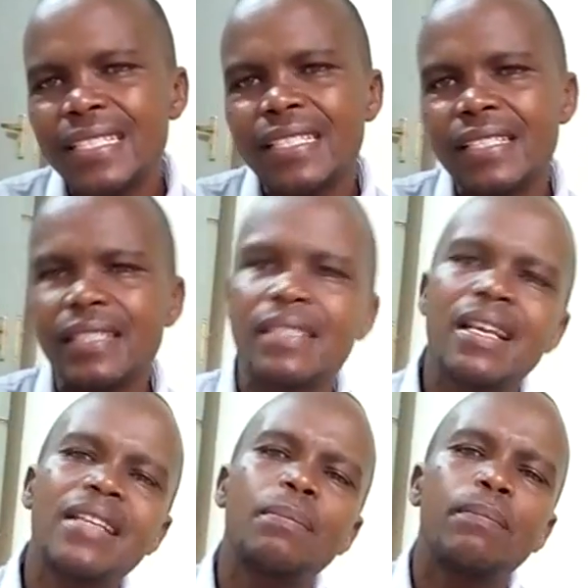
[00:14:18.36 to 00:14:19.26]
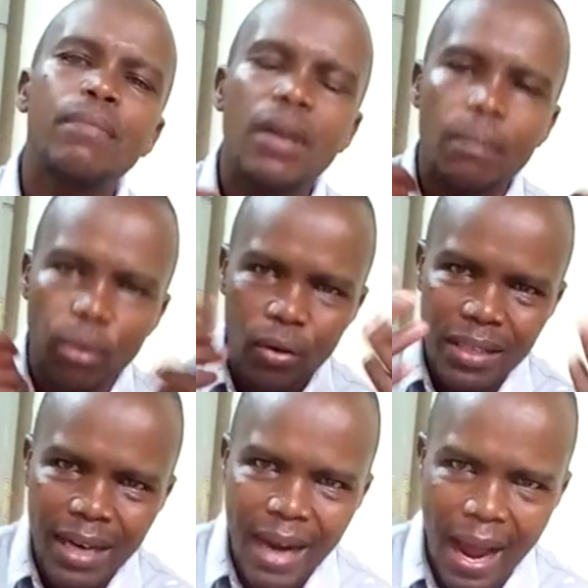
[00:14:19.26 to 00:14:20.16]
The food T V that
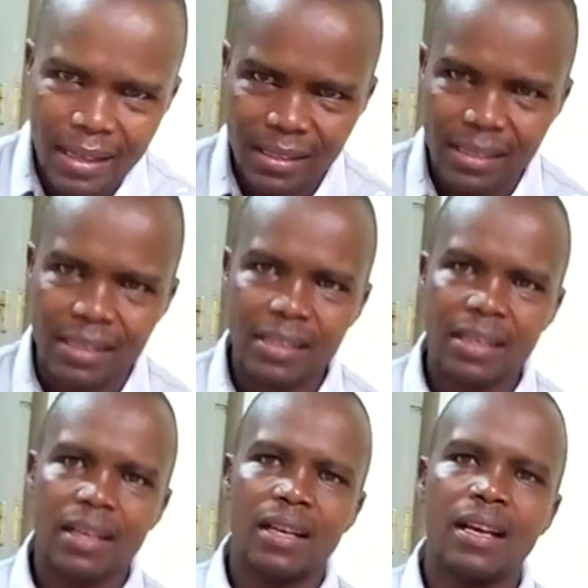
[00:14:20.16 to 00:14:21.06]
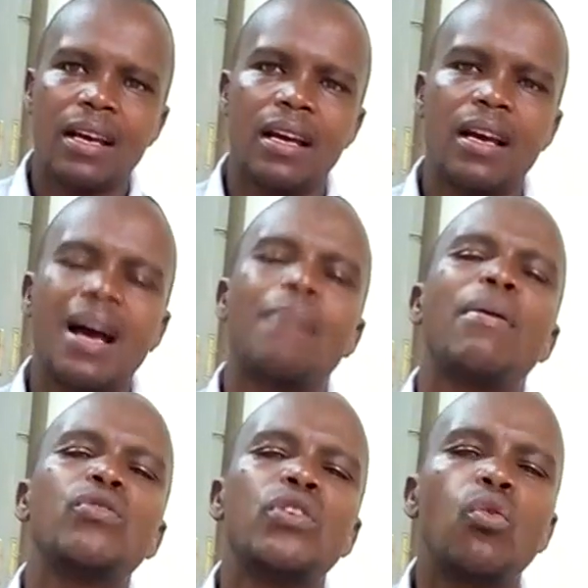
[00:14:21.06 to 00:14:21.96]
teaches, that
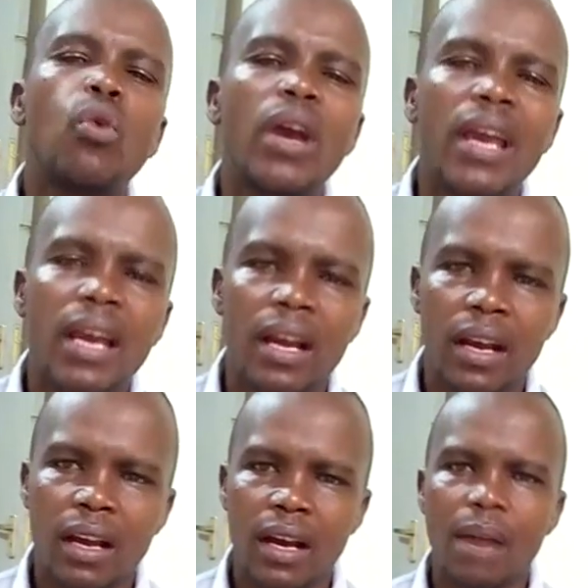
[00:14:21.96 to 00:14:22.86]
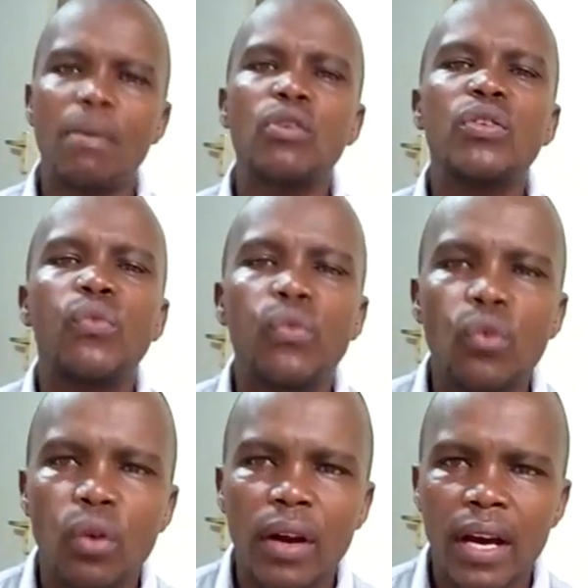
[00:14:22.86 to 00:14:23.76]
broadcasts about
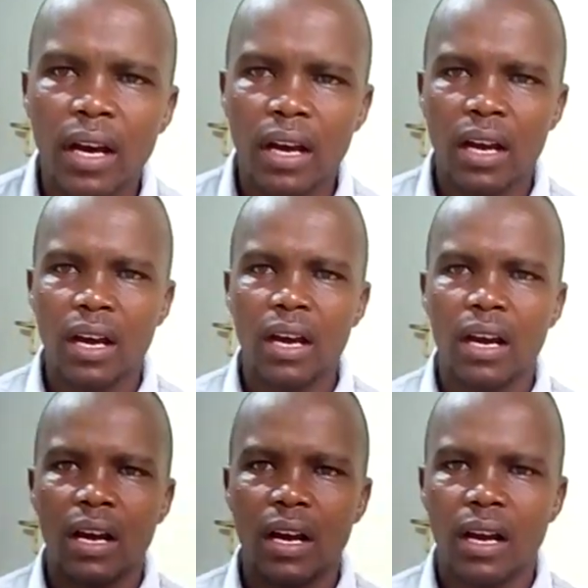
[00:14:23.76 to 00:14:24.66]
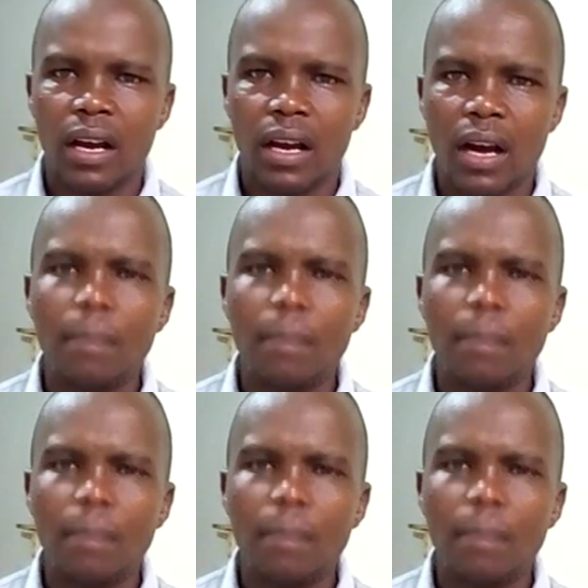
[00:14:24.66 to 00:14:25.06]
cooking, about food,